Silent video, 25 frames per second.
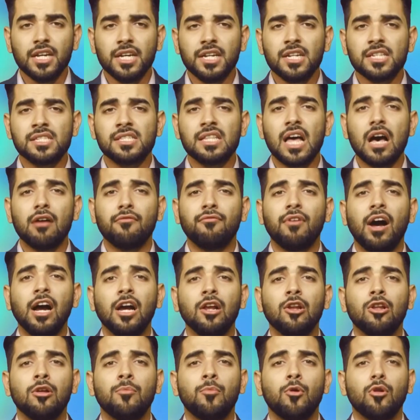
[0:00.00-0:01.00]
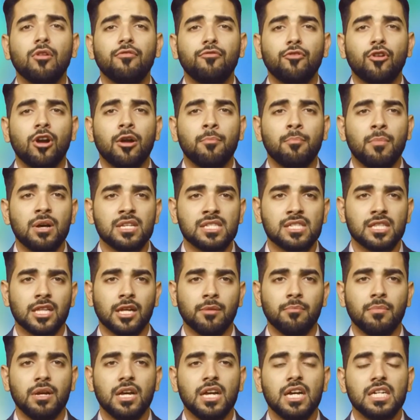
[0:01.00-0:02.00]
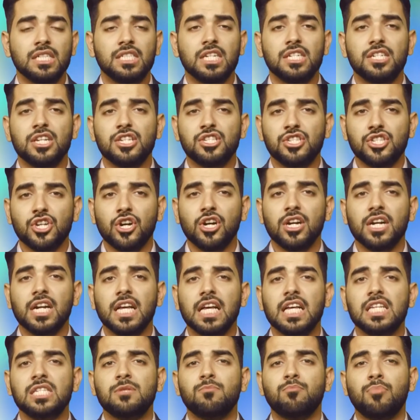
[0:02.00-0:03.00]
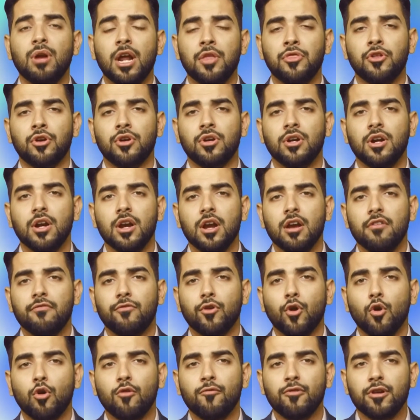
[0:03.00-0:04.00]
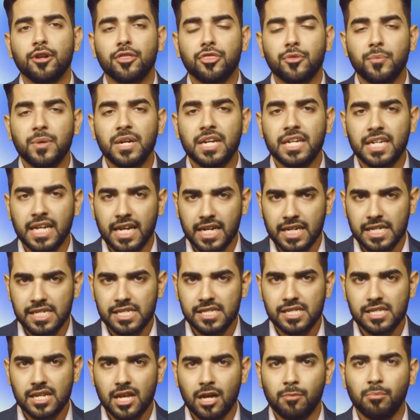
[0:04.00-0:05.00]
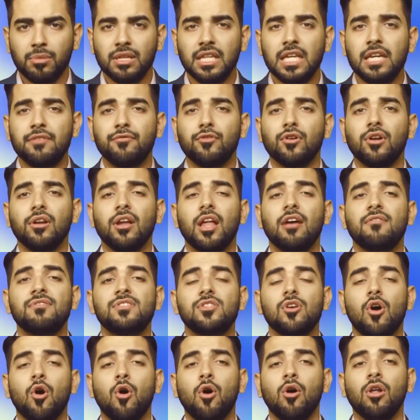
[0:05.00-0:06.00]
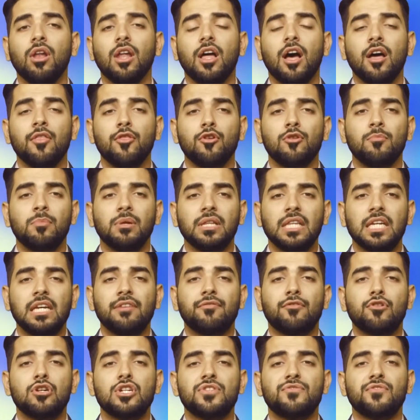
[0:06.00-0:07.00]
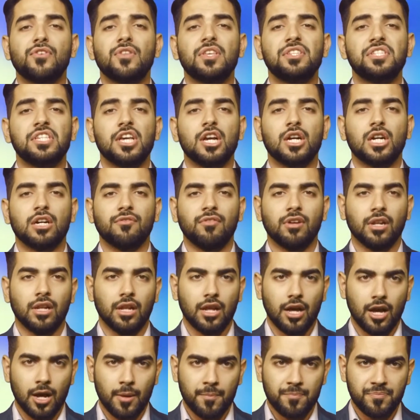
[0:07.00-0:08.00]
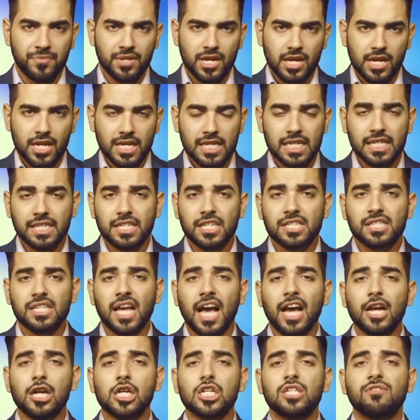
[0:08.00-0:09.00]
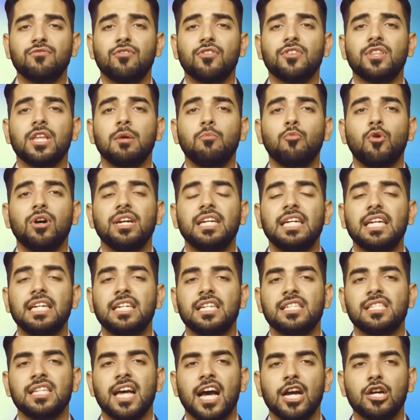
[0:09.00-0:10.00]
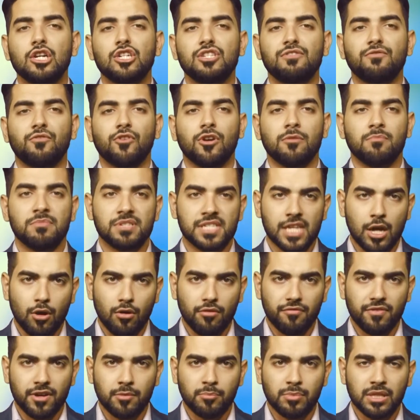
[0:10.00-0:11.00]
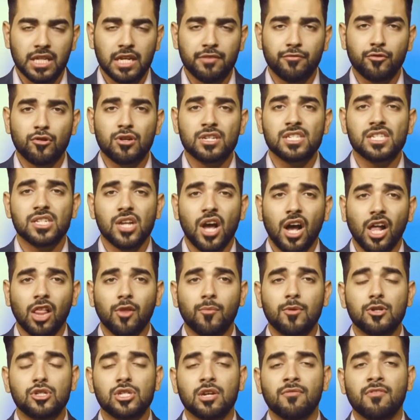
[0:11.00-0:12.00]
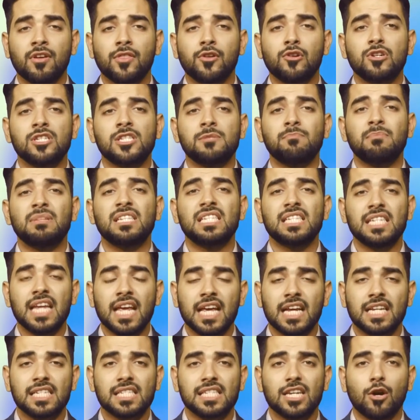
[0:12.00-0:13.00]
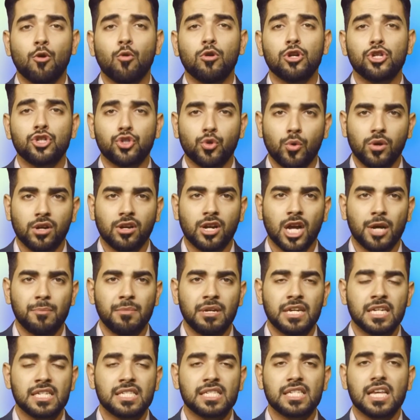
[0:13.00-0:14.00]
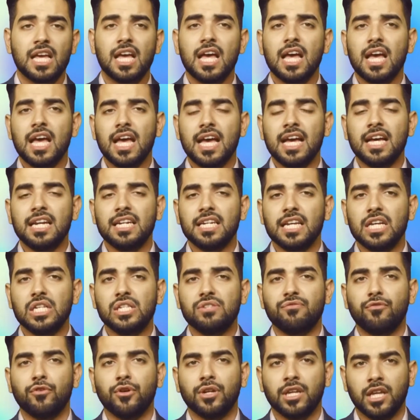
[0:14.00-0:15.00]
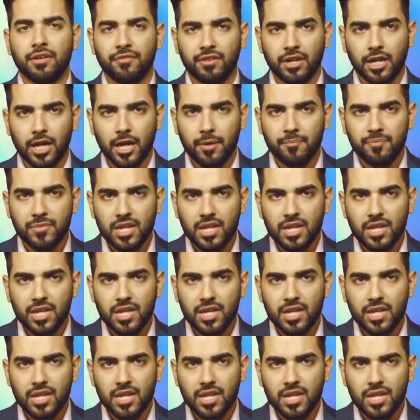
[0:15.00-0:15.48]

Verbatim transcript: It is not viable for a Muslim to desert his brother for over three days. A believer loves all other believers for the sake of Allah. He desires for them what he desires for himself. A believer is tolerant of others' mistakes or shortcomings and is forgiving.